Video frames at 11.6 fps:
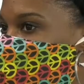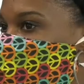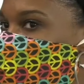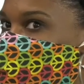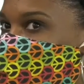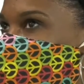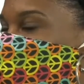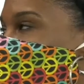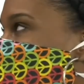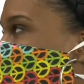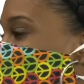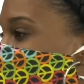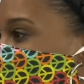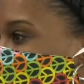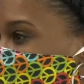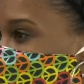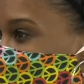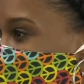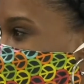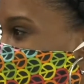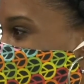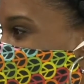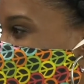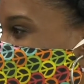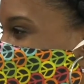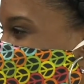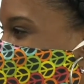like, what am I supposed to do?